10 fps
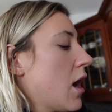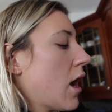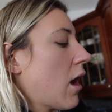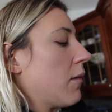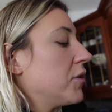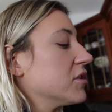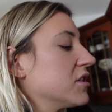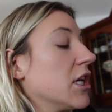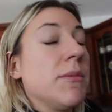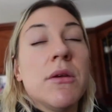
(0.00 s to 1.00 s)
Um, there's
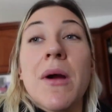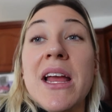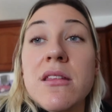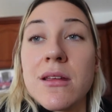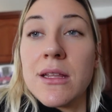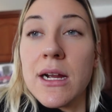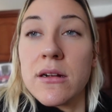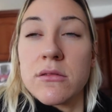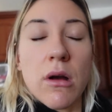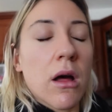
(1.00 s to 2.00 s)
going to be rice in there
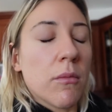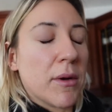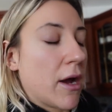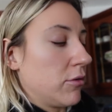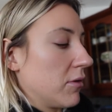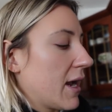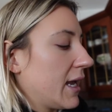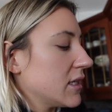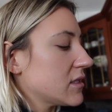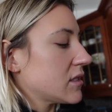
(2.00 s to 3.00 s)
as well, brown
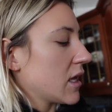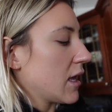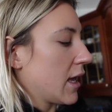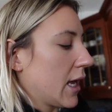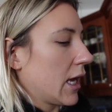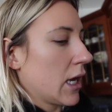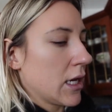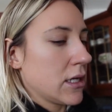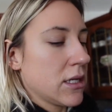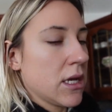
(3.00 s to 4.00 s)
rice.
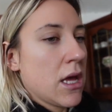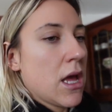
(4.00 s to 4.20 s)
And